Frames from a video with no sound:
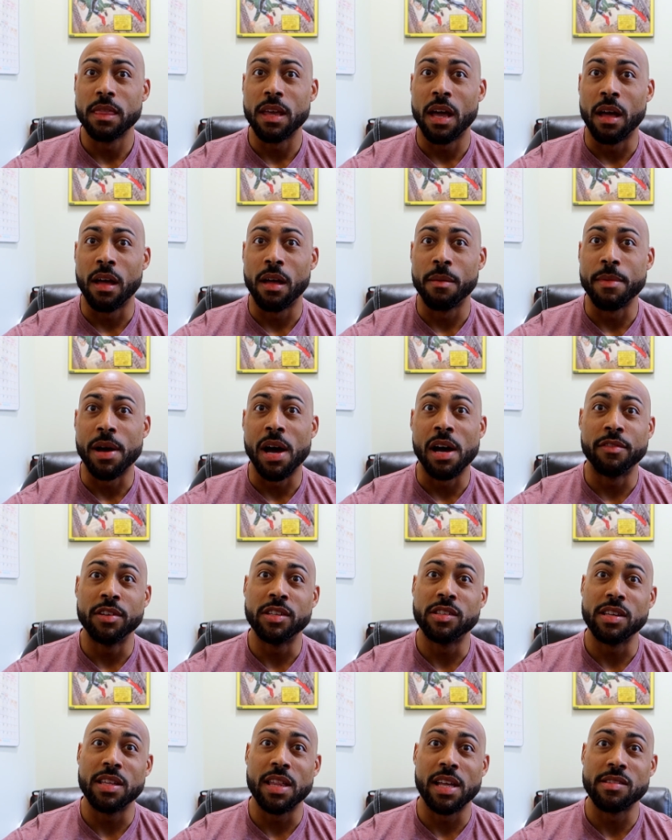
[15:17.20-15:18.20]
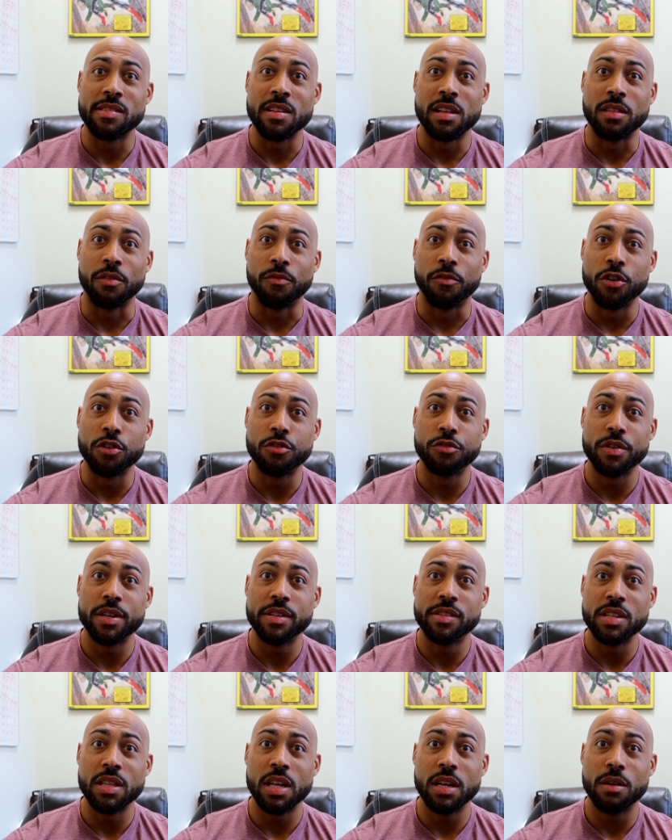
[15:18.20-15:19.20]
Obviously, that's not the first
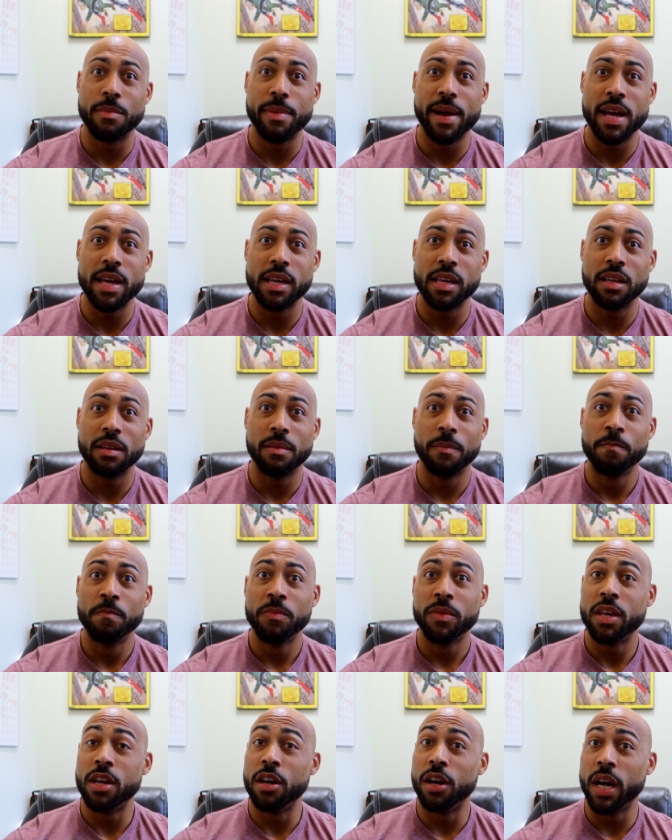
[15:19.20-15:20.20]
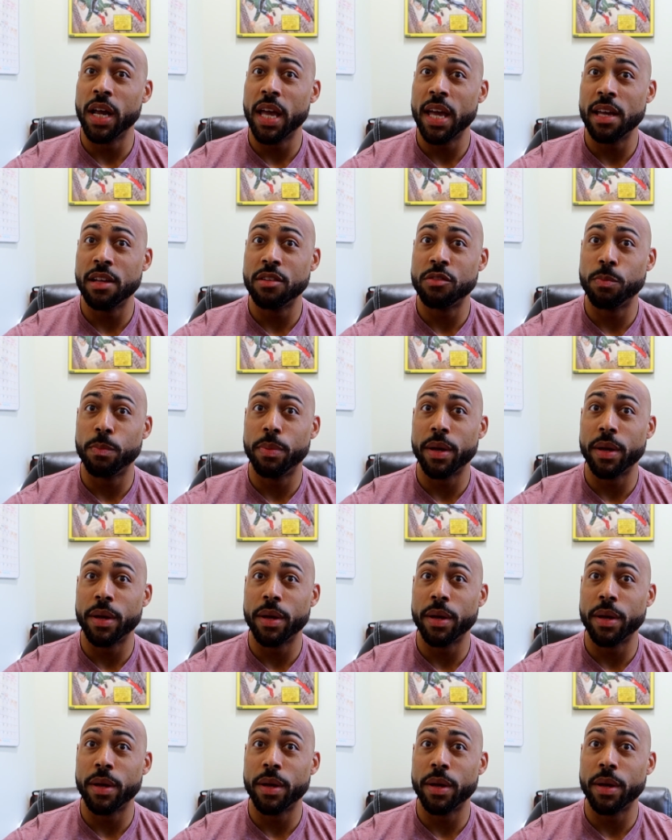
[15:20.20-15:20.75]
reason that you're buying hearing aids,